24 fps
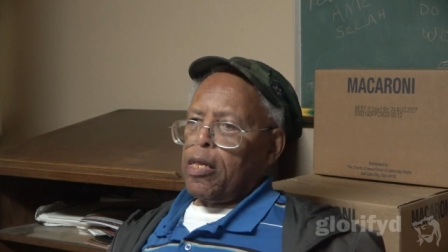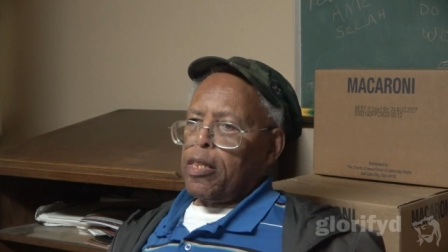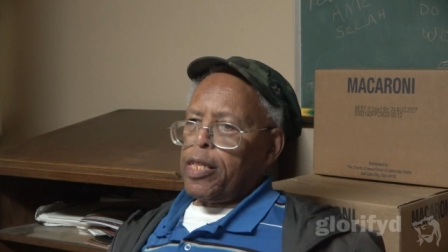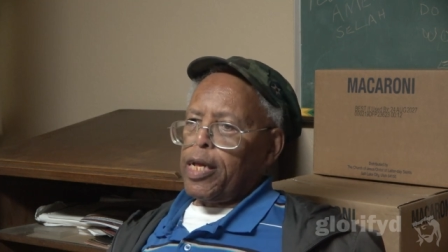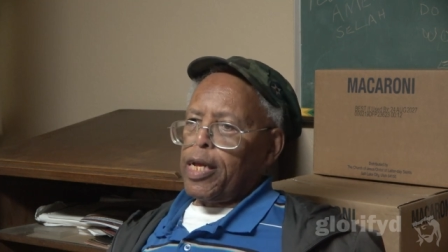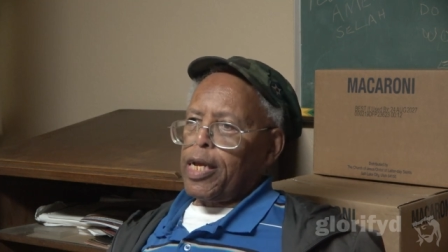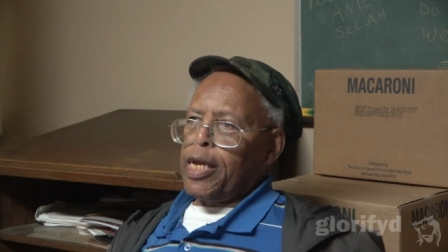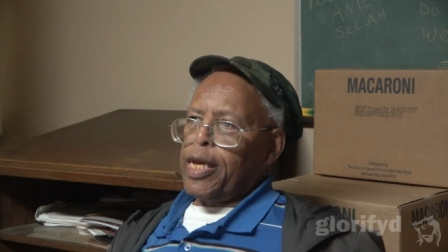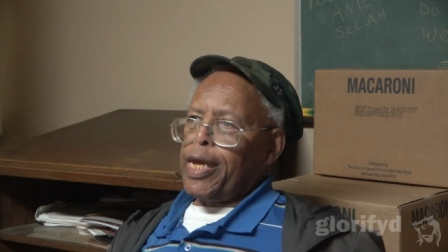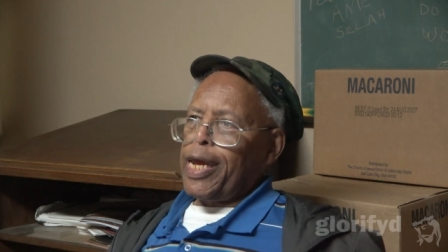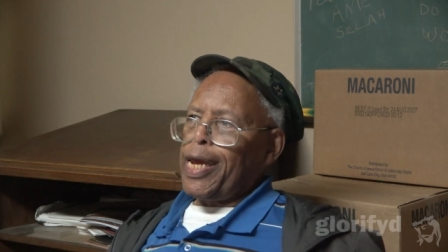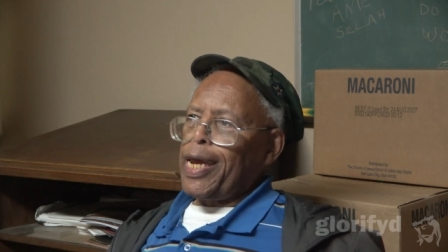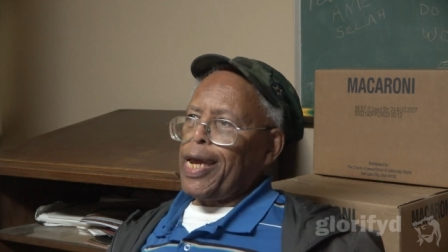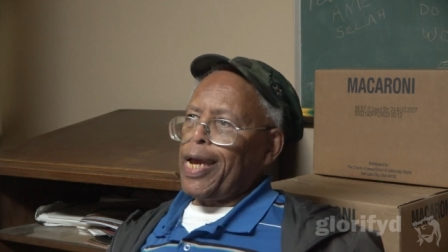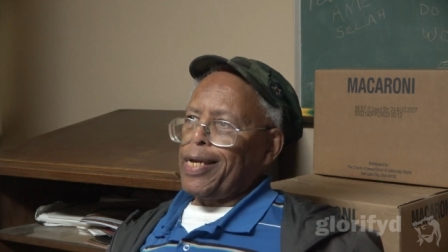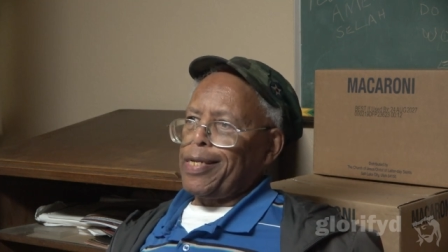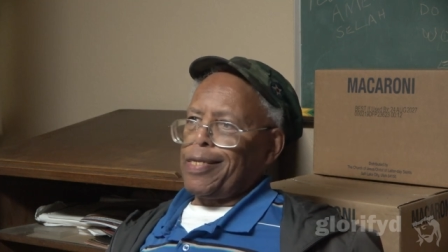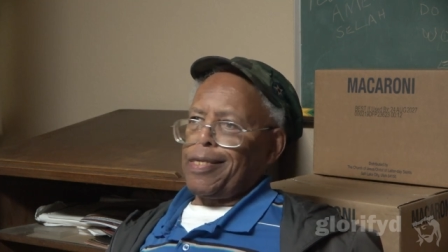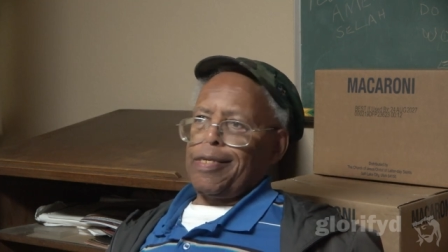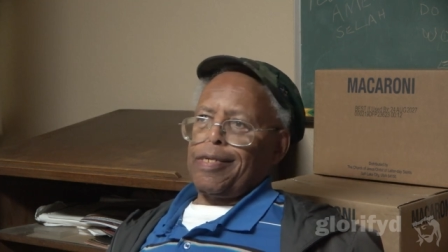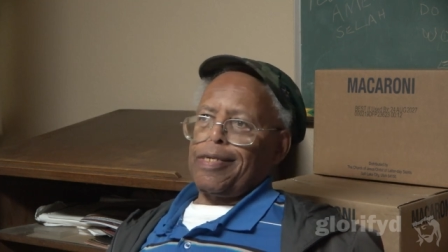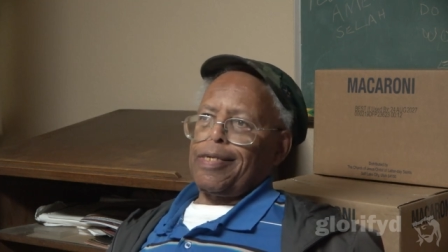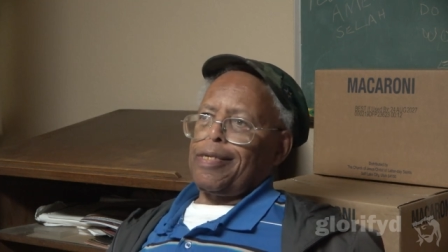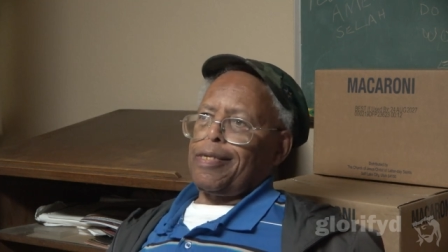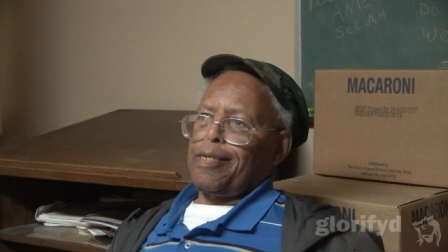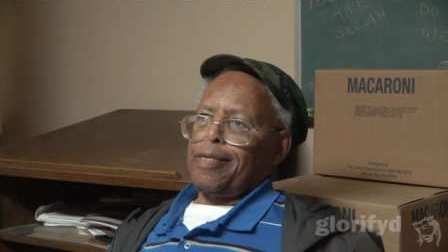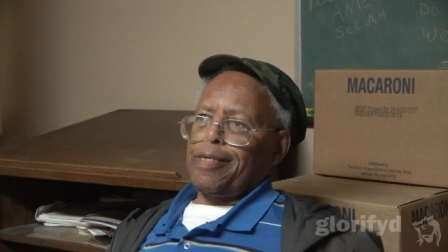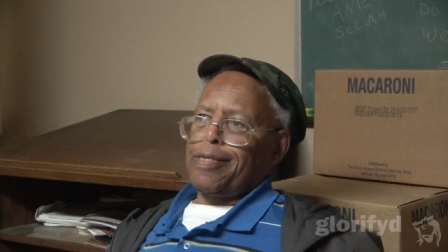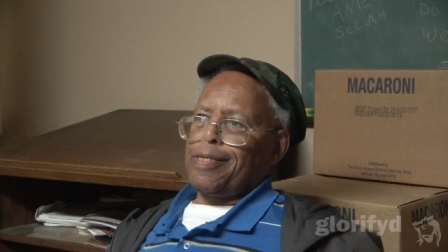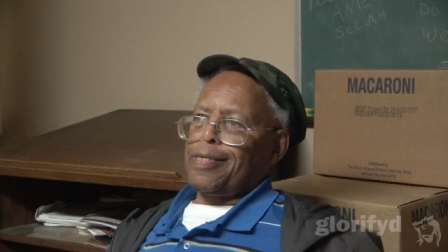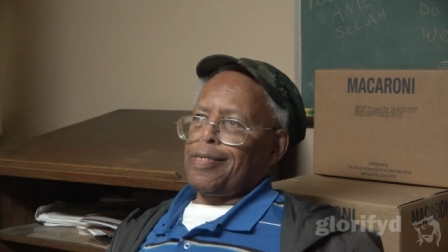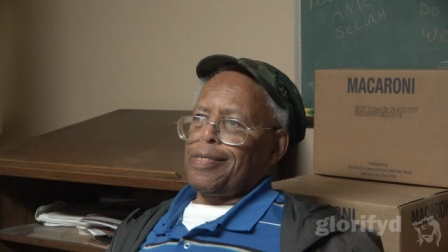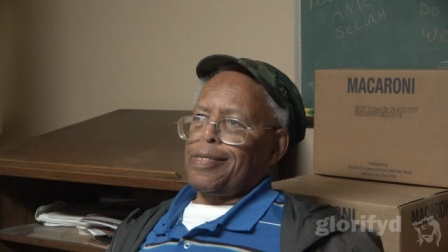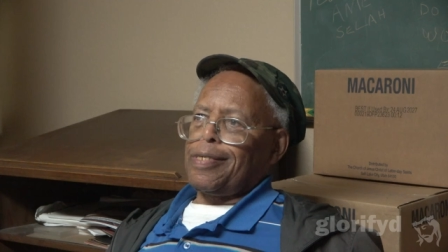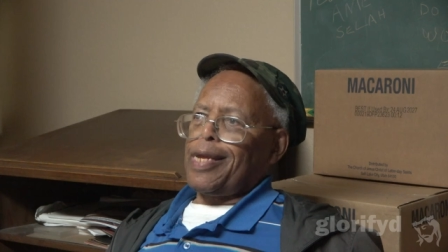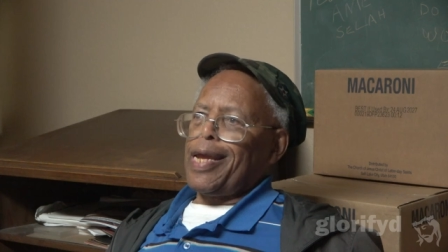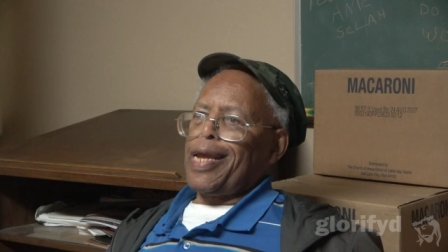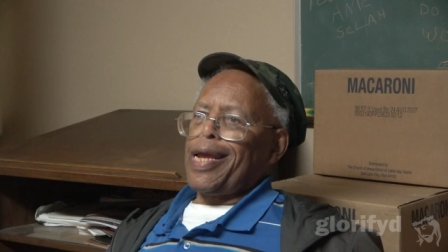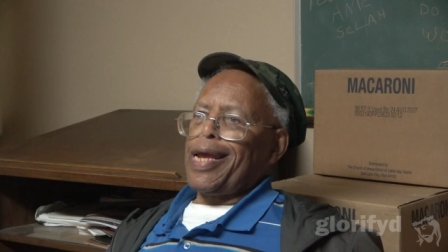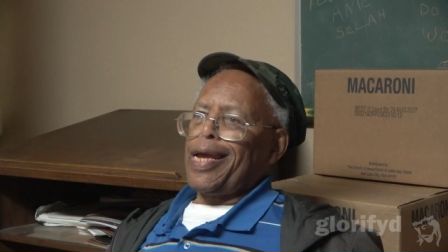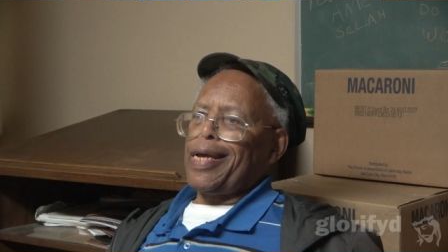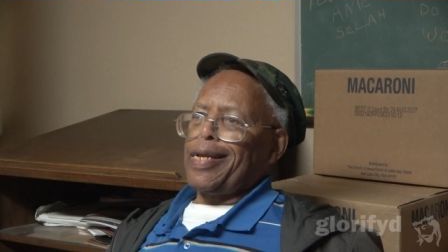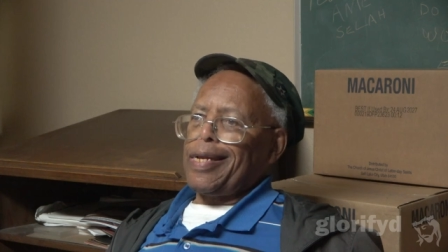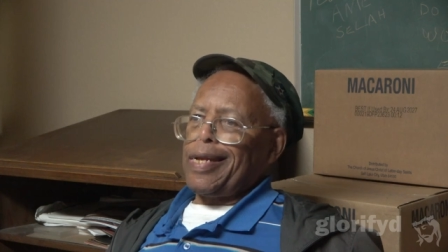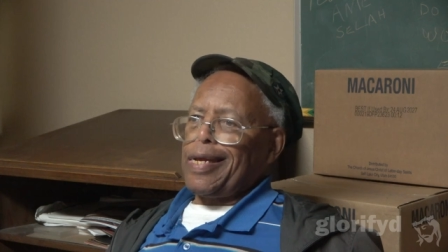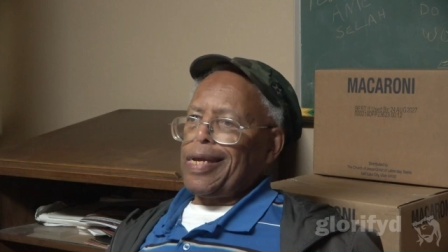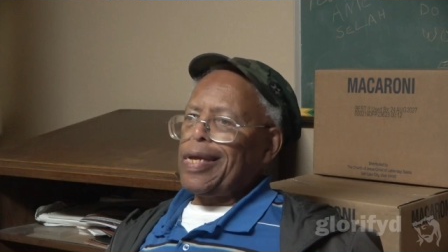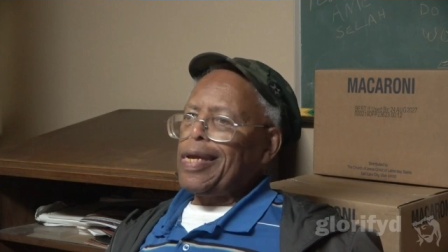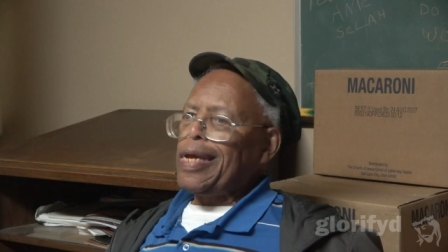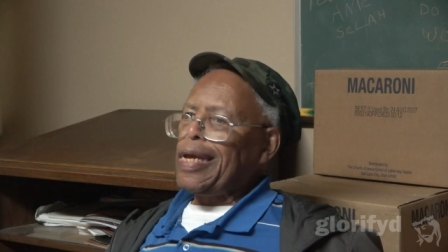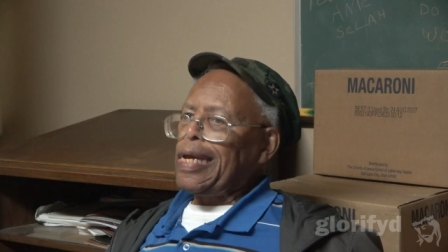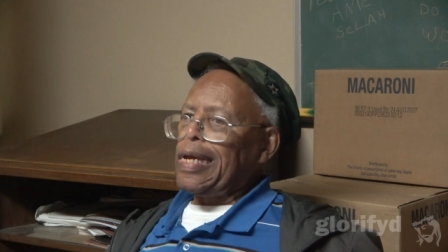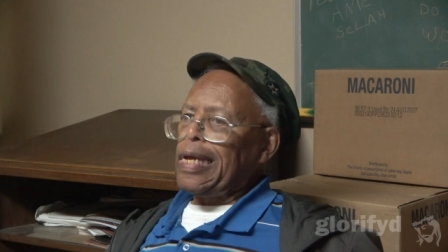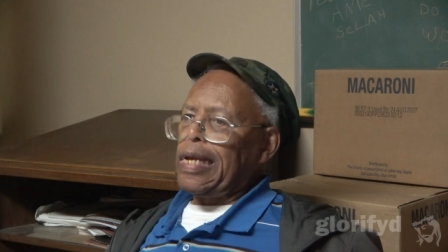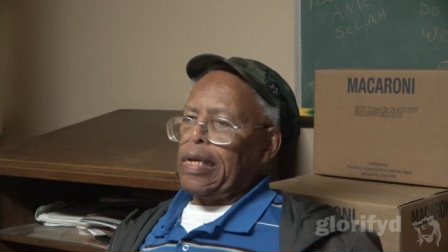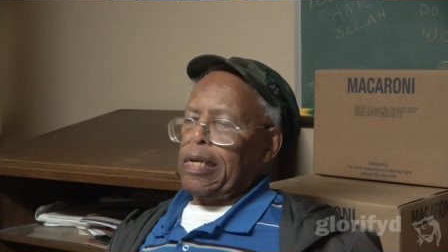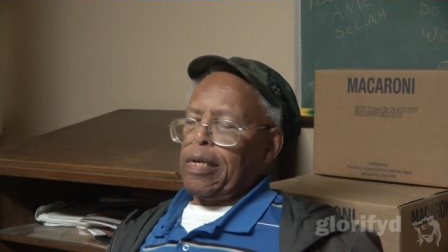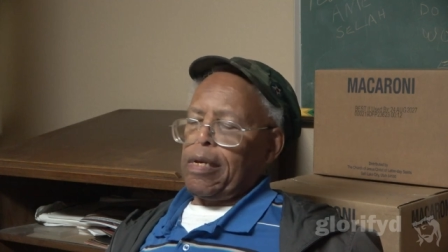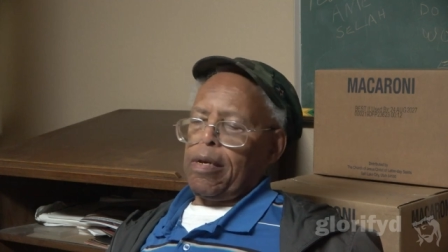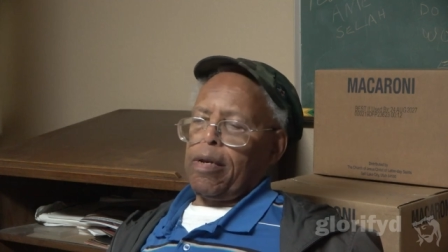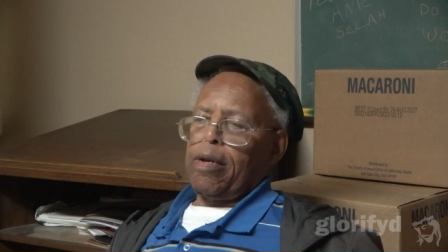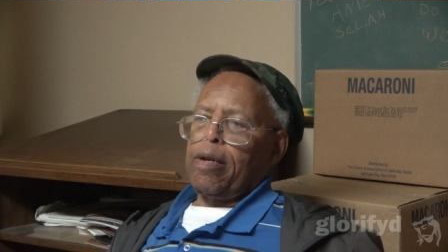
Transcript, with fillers: They can't stand the heat.